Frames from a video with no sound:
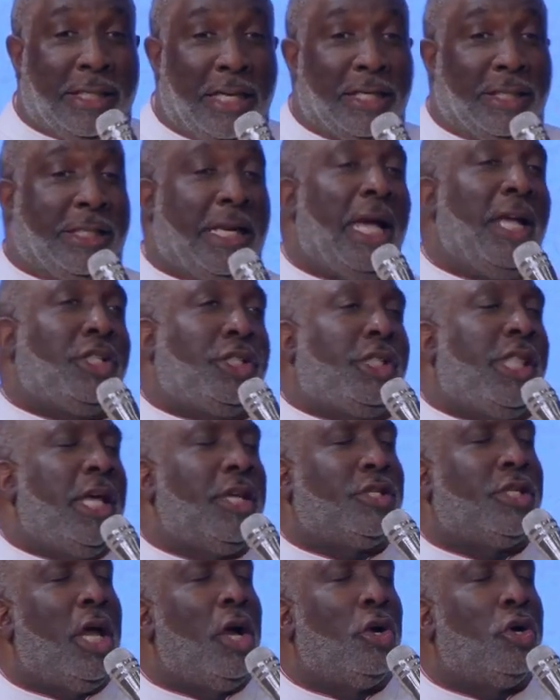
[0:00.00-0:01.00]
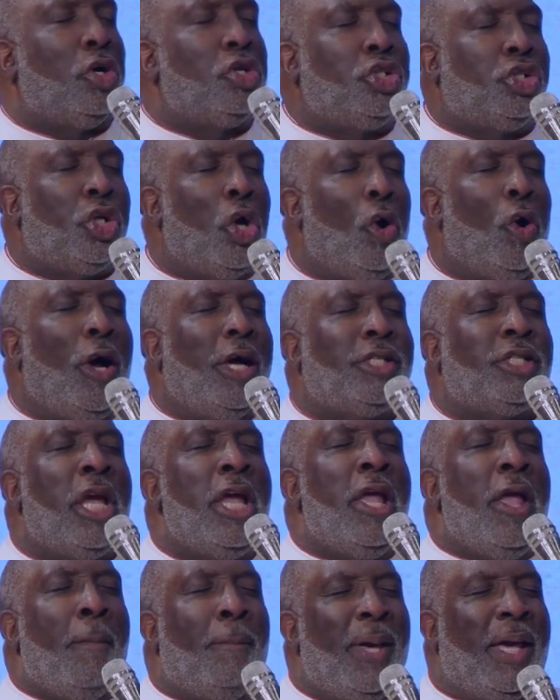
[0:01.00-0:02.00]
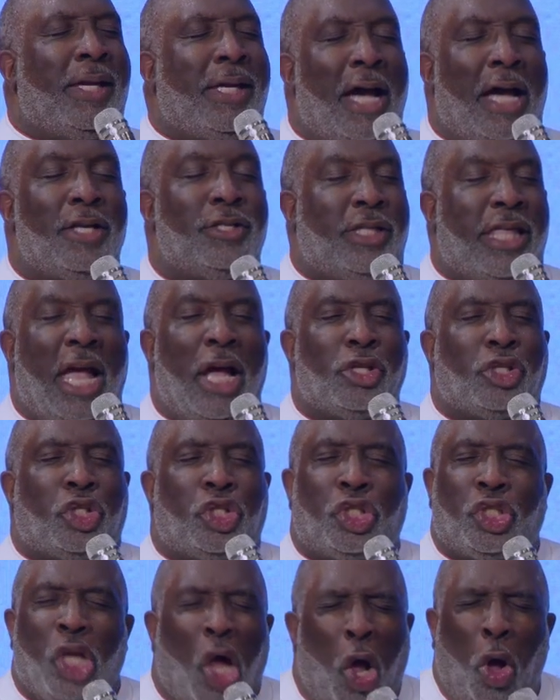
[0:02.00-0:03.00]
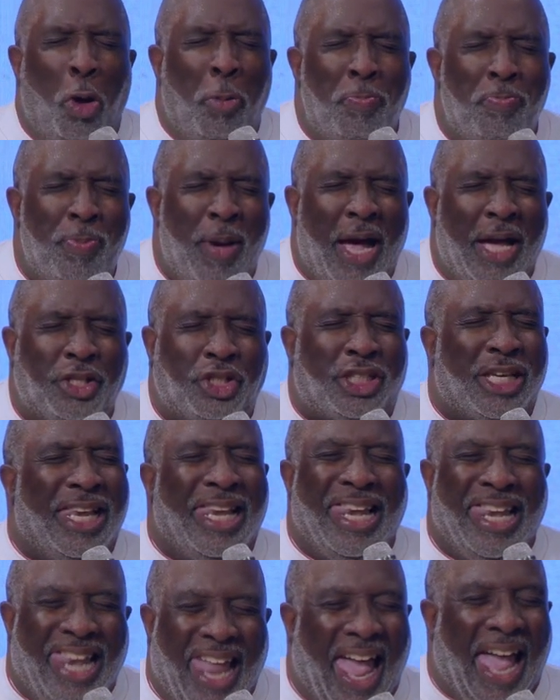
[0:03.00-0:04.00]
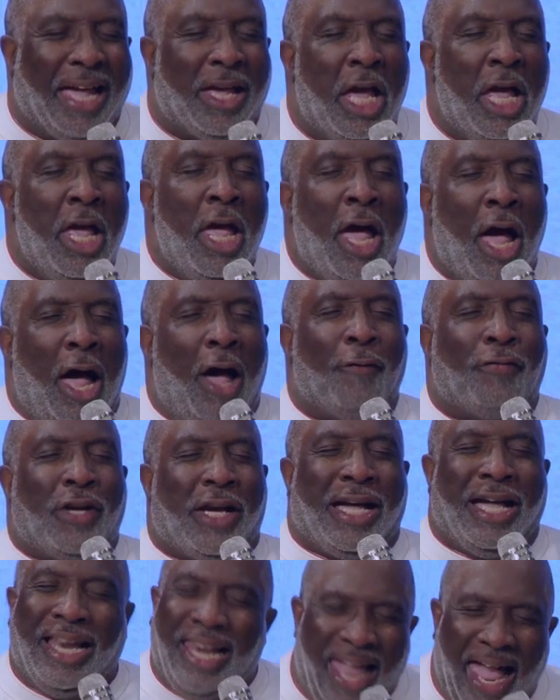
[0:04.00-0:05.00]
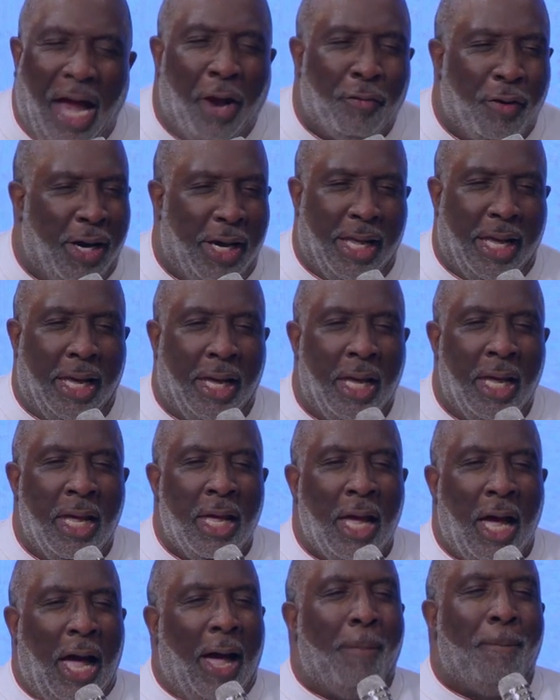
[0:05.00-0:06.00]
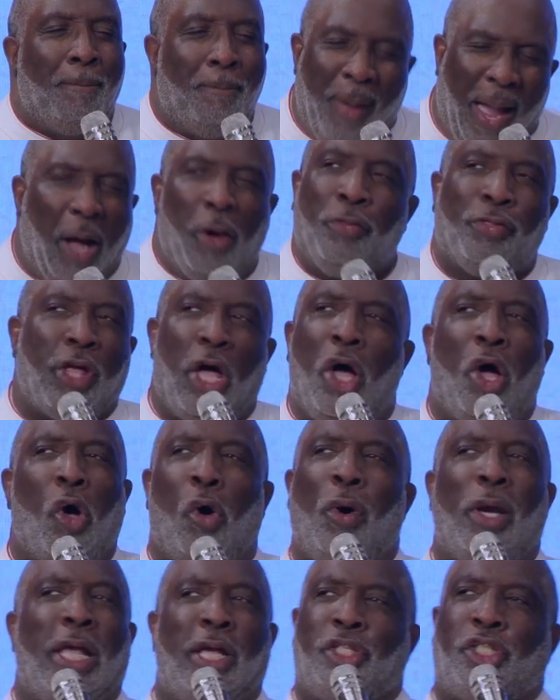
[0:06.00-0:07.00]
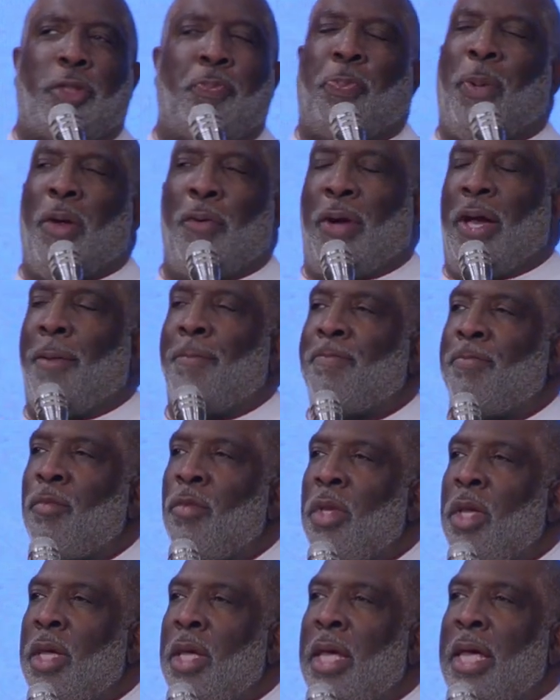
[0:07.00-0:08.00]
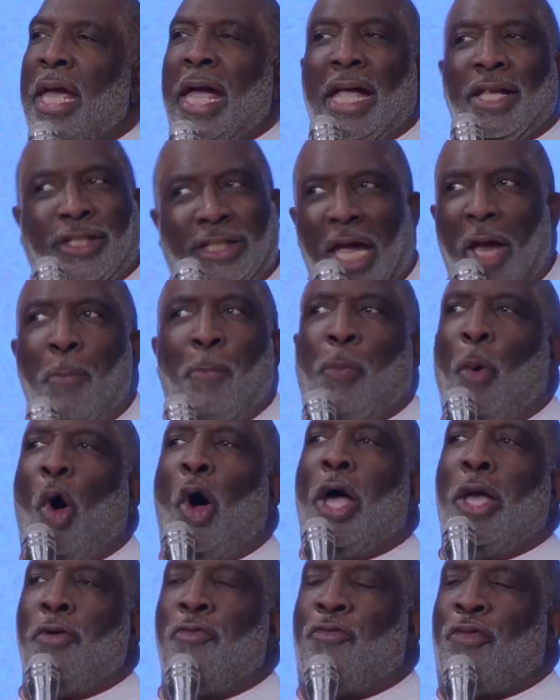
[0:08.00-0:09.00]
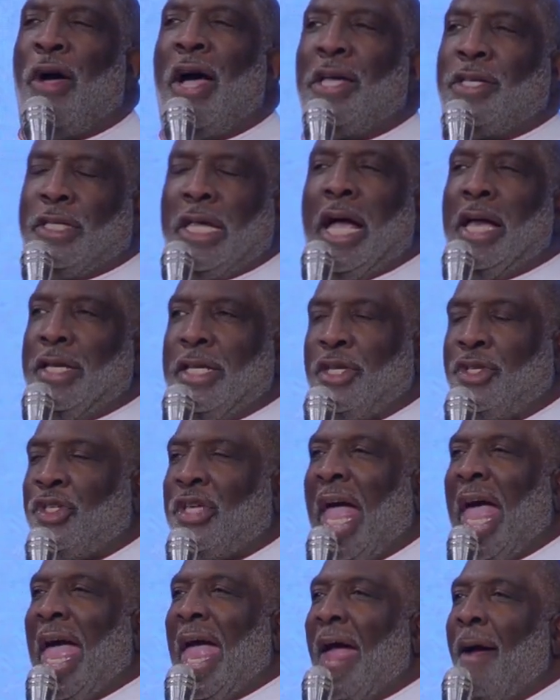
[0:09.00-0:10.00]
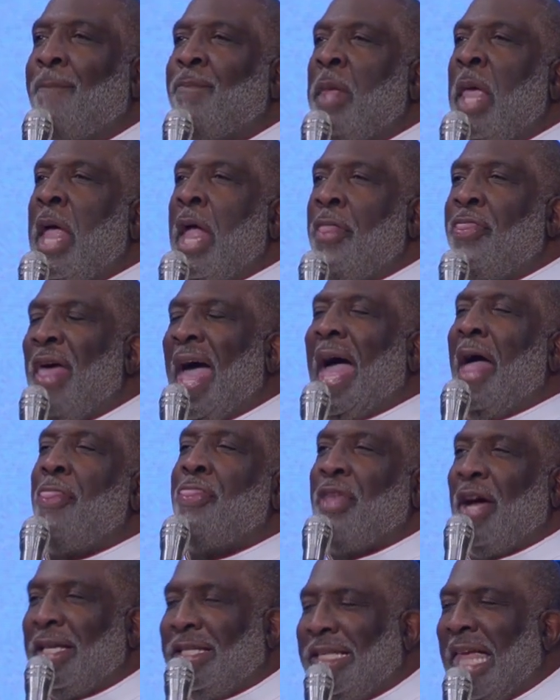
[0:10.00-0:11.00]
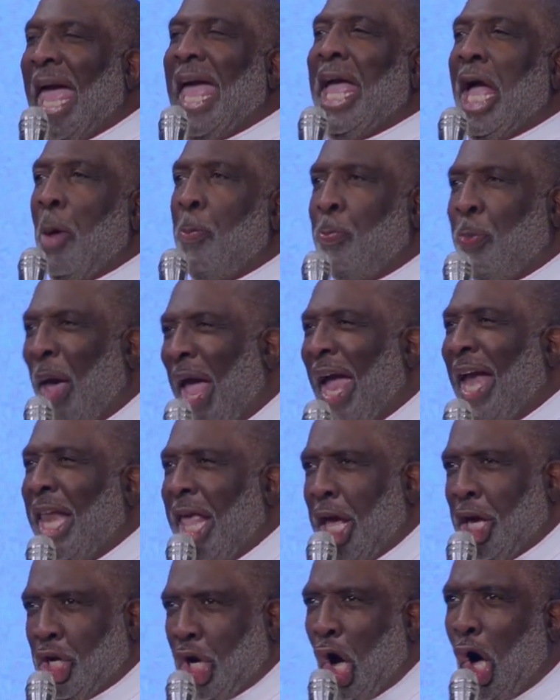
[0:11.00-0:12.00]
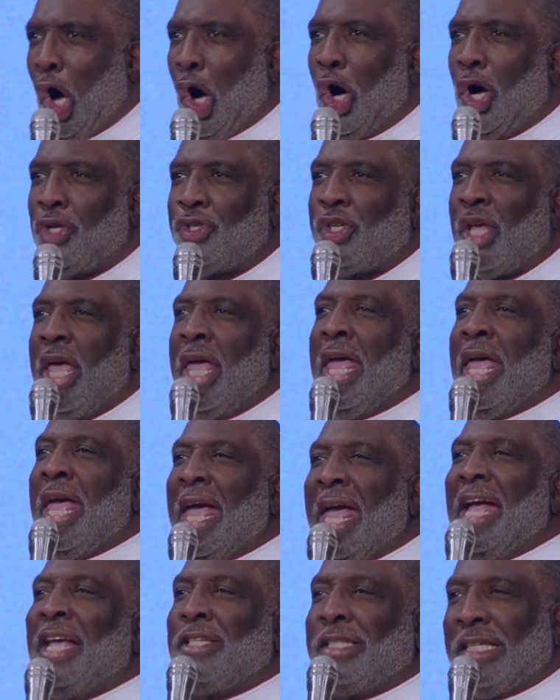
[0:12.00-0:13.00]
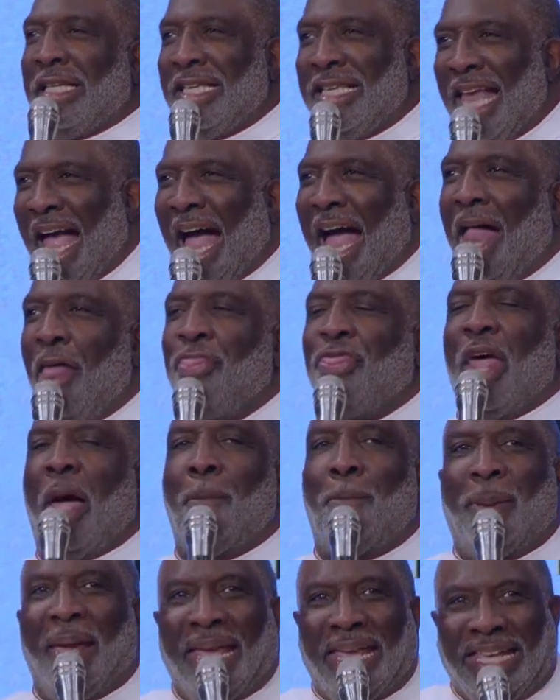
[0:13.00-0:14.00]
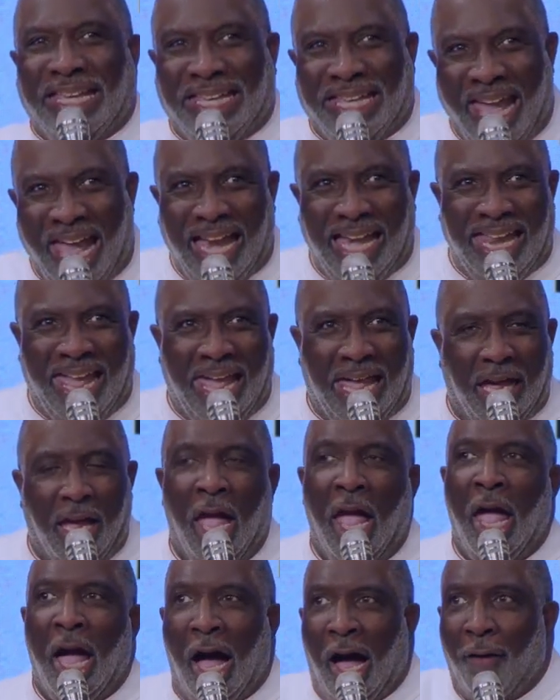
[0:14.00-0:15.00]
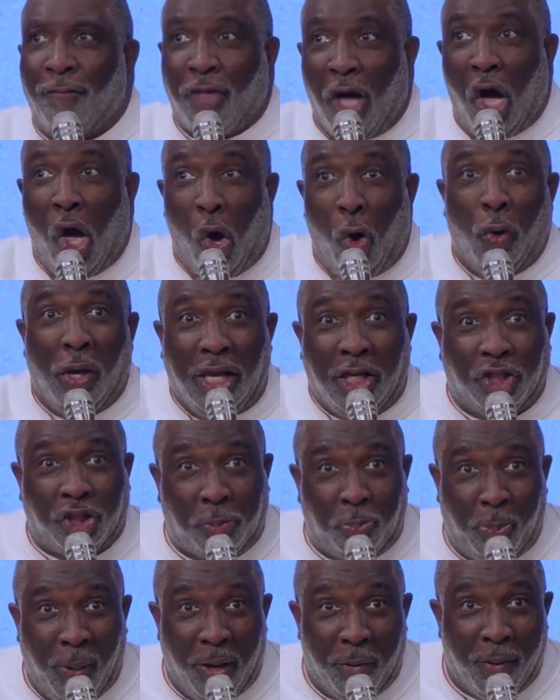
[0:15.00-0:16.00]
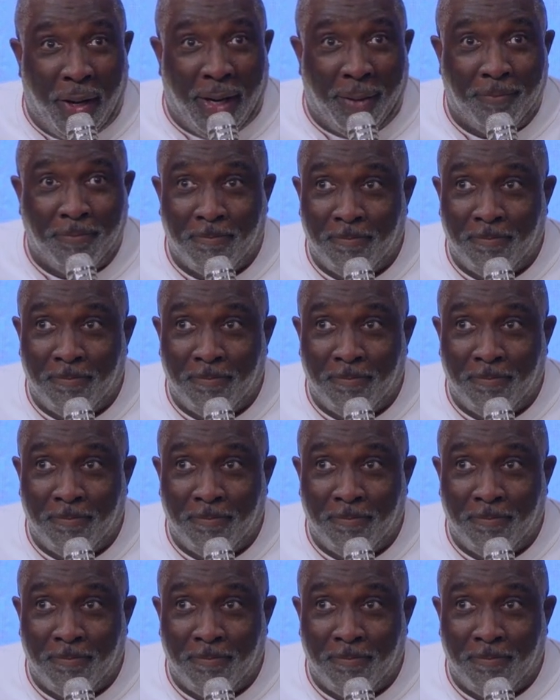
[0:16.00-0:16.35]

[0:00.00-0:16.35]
to teach this, Uncle George, because there's so much lack of clarity about the Holy Spirit. It's important for us to understand that the day of Pentecost is not the beginning of the Holy Spirit.